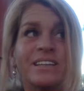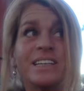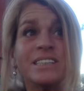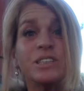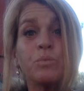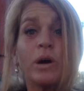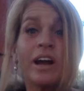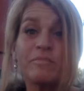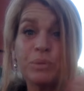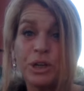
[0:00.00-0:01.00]
This is what
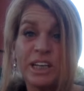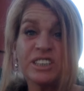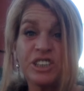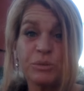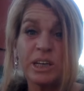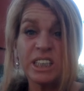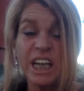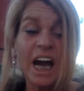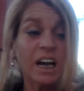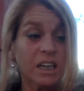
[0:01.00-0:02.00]
I've put into it.
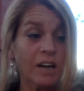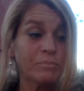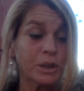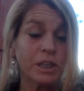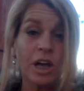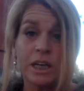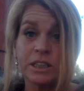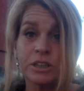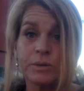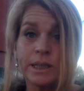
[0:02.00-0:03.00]
Yeah, I've put a lot
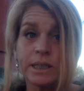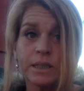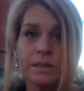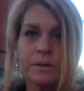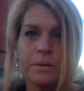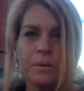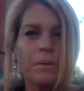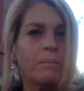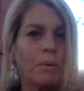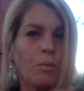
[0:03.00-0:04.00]
into it.
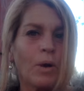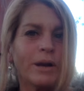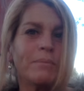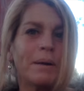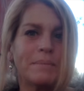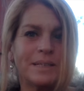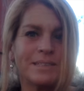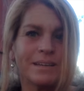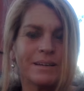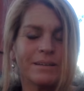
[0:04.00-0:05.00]
But what am I
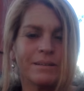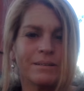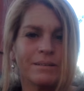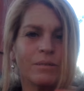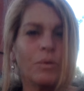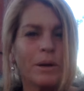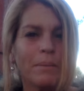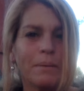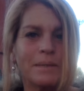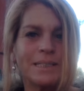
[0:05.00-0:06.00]
missing? What
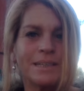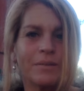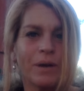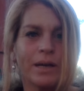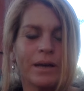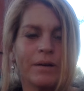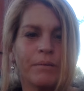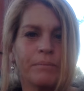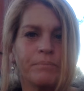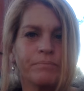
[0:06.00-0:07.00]
am I missing right now?
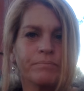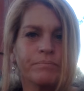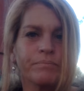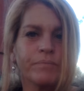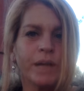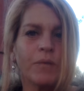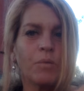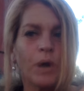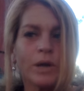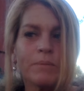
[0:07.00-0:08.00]

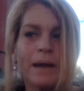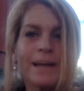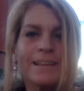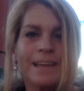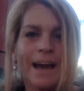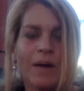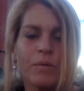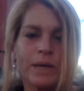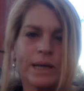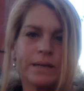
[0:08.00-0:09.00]
And what am I
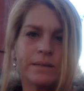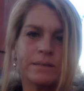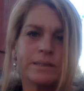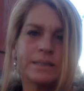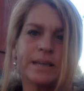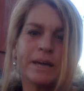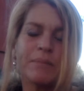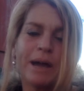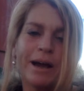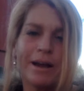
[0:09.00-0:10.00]
allowing to take
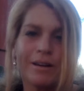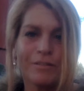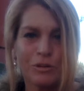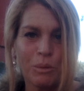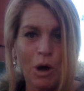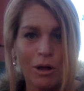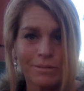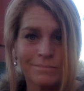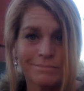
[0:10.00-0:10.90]
my eye off the ball?